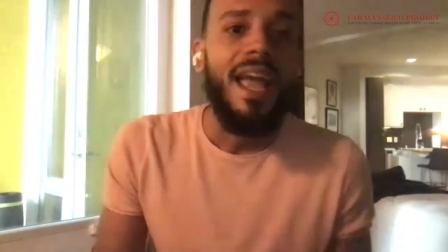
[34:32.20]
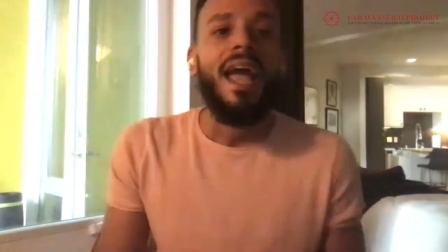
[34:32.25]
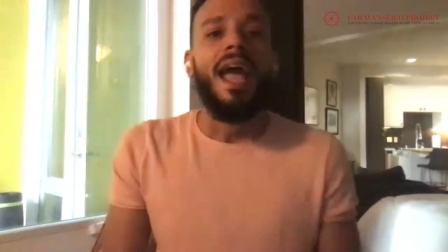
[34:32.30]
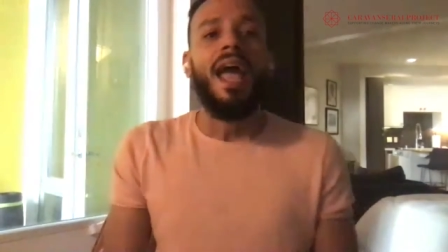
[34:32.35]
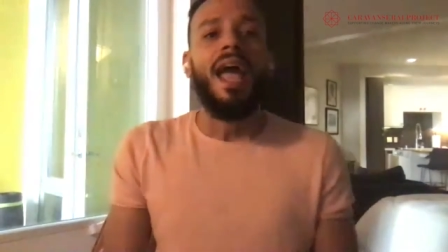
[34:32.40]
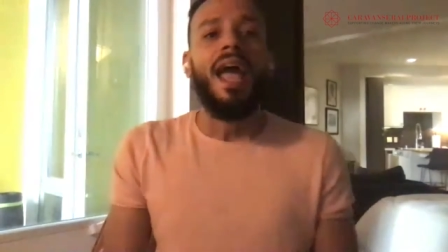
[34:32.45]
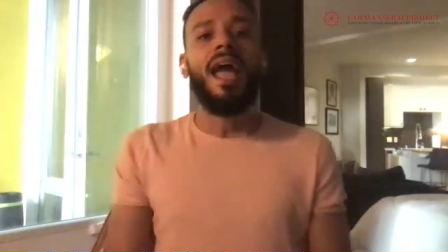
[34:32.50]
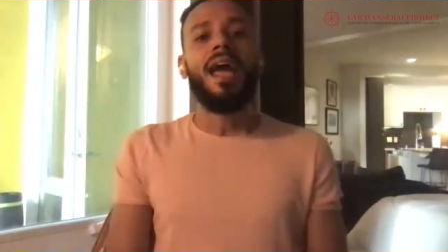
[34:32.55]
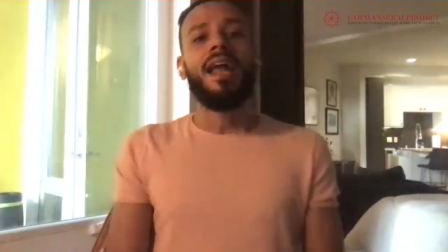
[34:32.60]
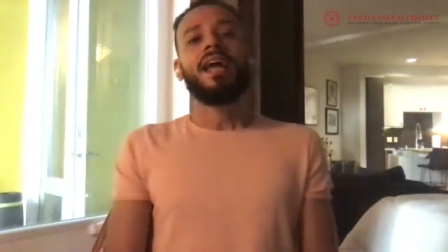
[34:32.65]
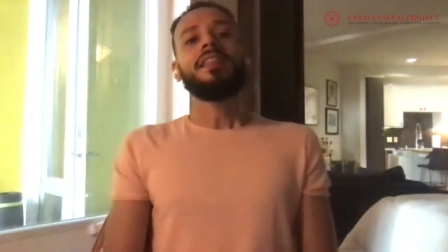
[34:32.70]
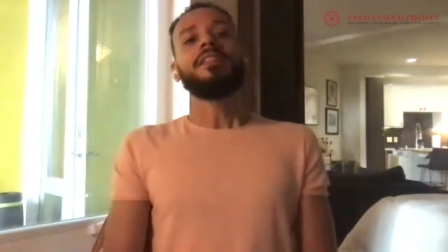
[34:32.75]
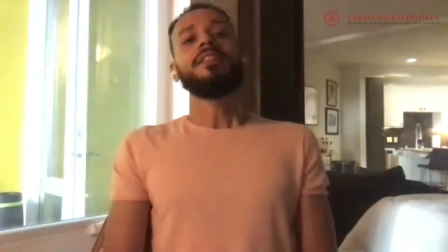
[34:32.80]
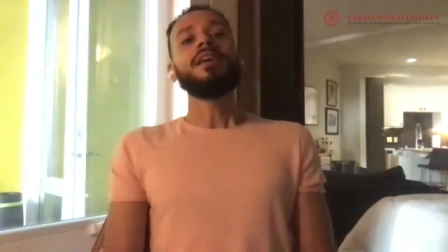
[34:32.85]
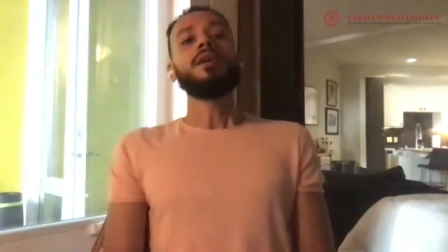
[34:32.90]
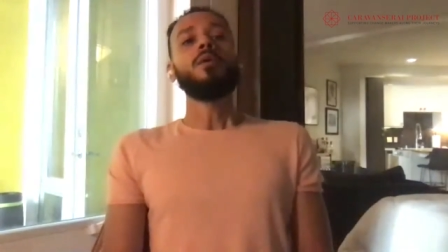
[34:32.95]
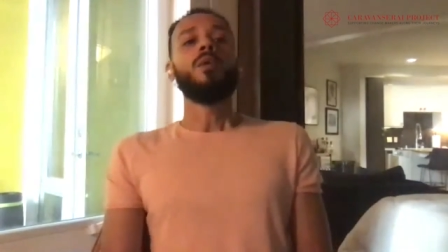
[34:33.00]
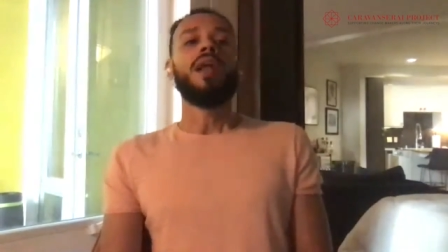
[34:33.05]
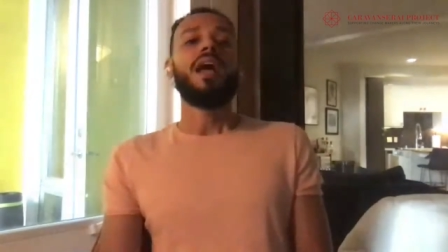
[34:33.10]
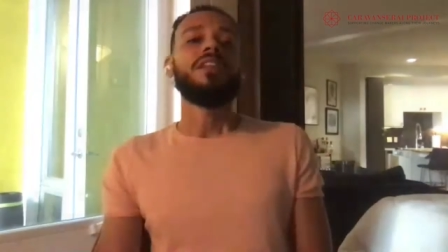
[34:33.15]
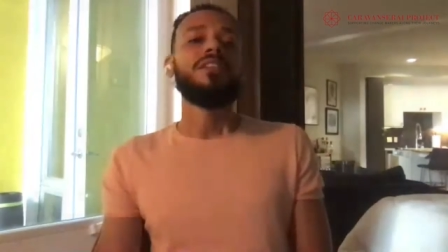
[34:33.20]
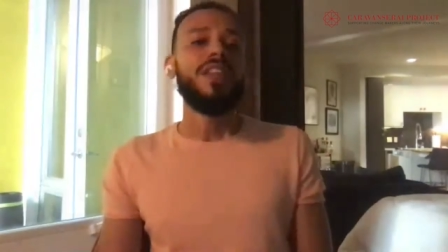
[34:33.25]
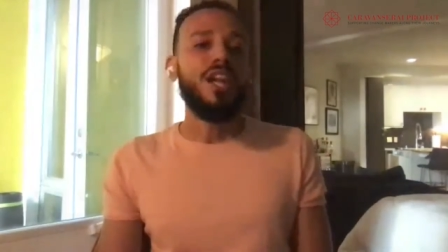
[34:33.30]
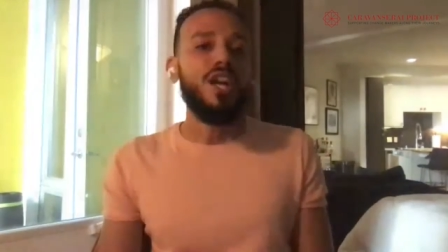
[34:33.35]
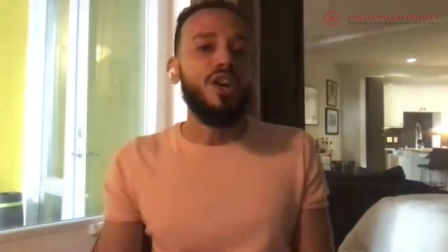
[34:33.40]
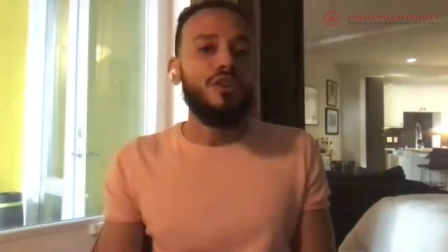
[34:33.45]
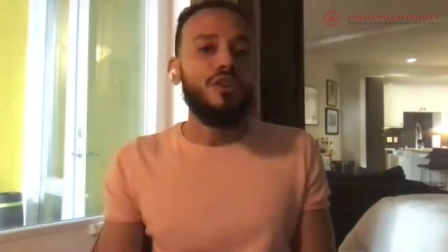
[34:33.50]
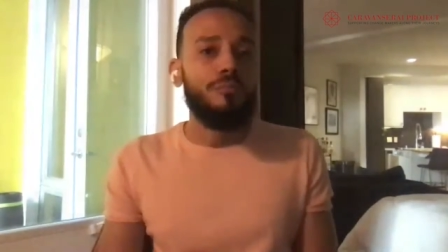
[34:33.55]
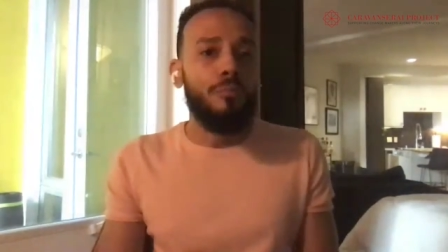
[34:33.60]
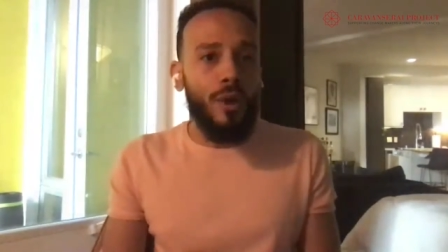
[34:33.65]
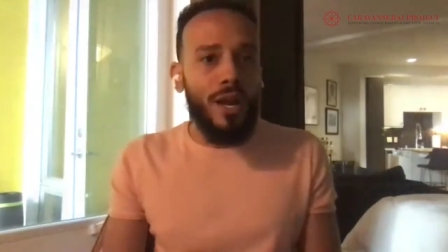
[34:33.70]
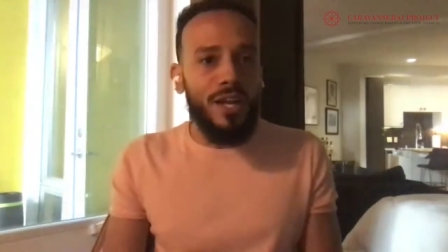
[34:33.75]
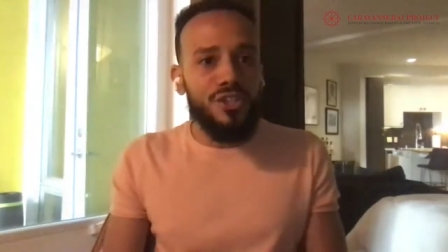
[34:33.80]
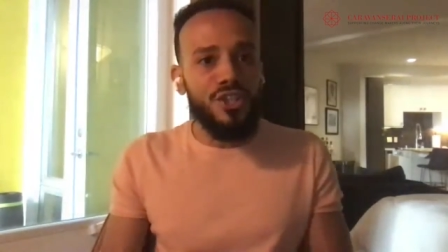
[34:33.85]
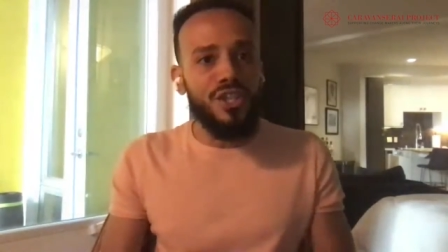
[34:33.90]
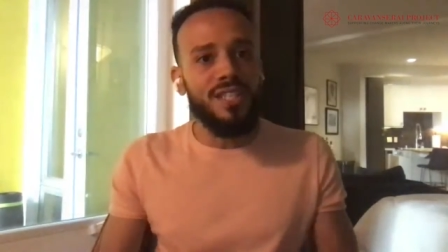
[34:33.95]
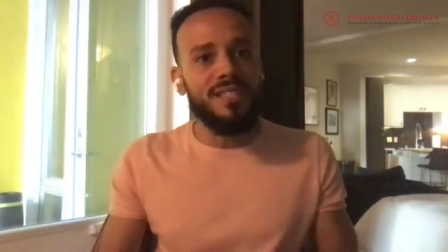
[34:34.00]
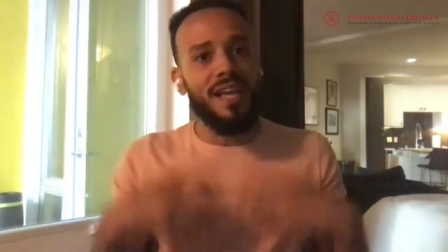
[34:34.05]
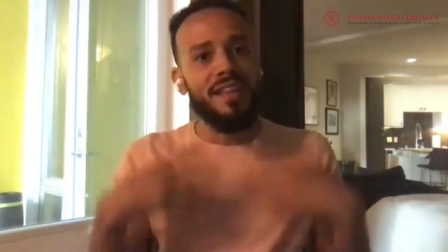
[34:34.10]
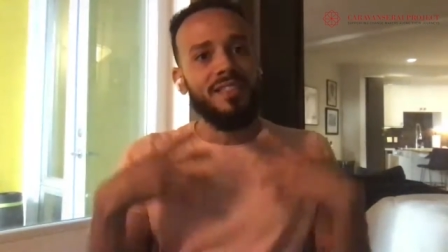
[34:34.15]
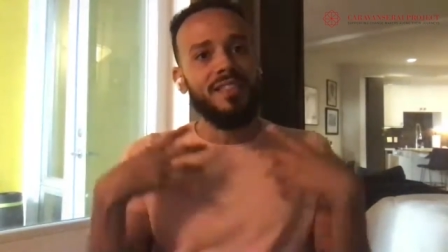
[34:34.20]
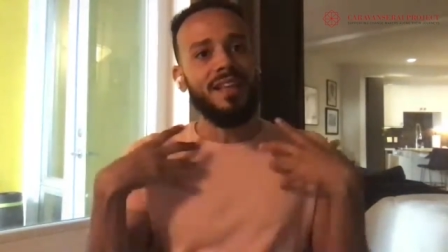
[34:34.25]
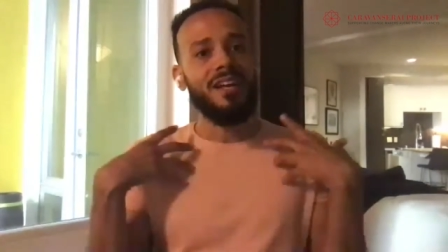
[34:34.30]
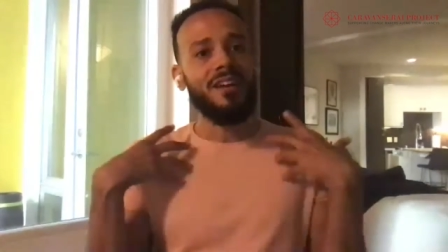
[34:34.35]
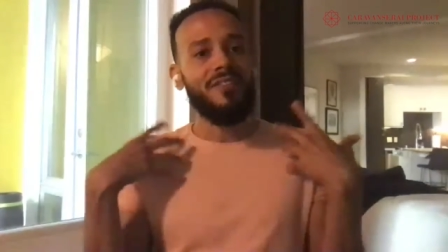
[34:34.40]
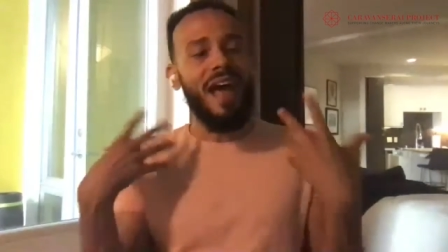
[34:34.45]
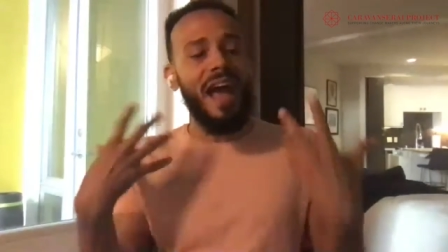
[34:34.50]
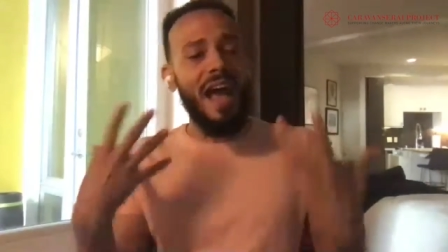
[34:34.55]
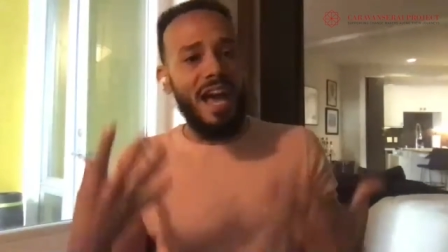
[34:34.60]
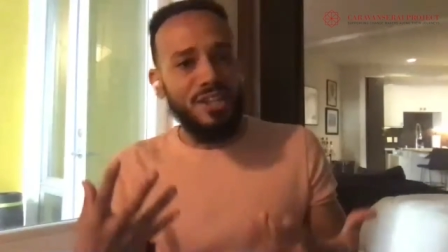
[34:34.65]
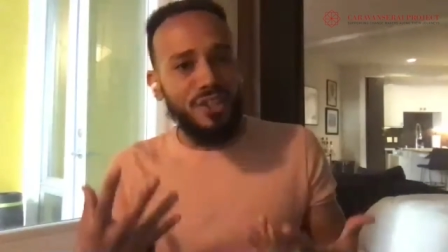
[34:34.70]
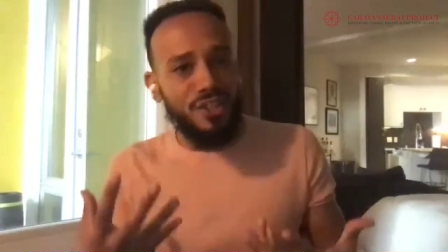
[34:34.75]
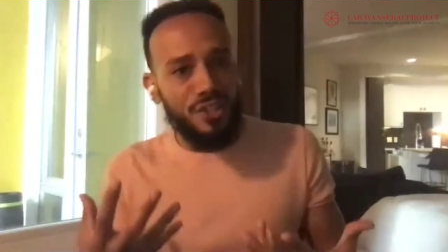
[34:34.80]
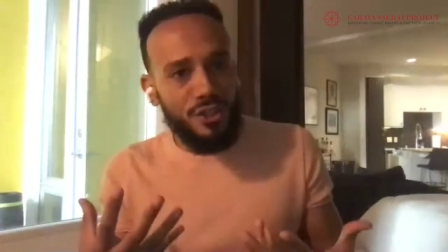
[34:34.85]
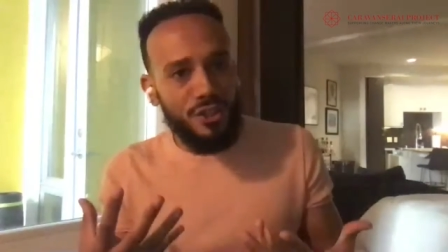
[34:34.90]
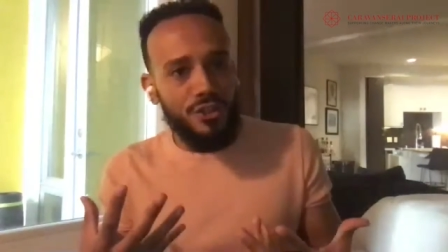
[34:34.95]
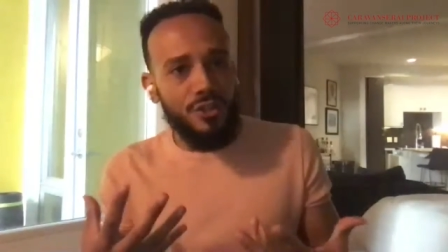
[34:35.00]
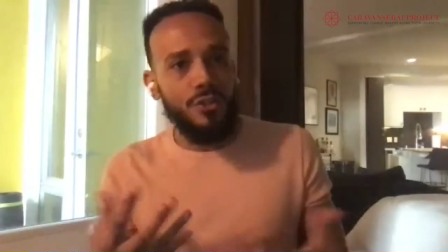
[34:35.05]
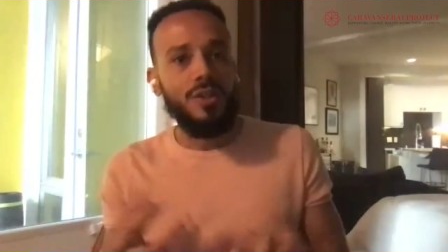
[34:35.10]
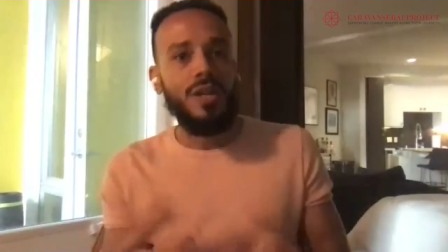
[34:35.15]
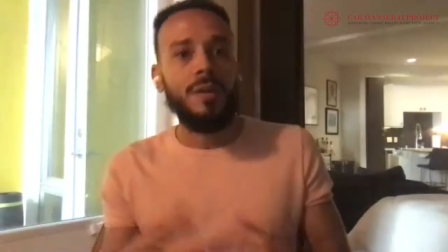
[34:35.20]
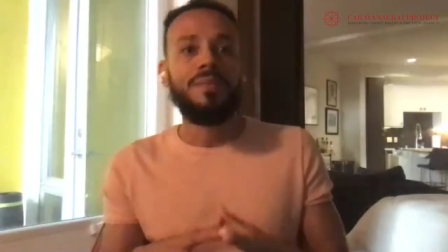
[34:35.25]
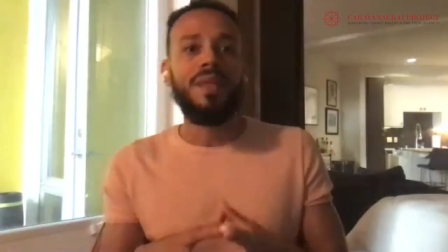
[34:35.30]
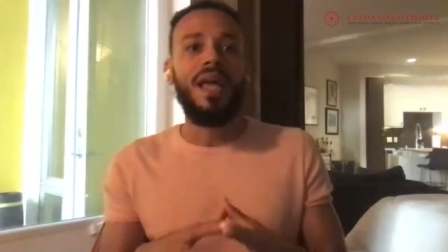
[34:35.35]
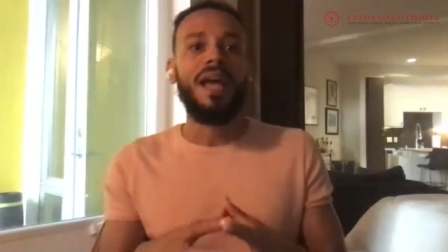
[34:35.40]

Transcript: And I think when I think of prejudice, I think of attitude.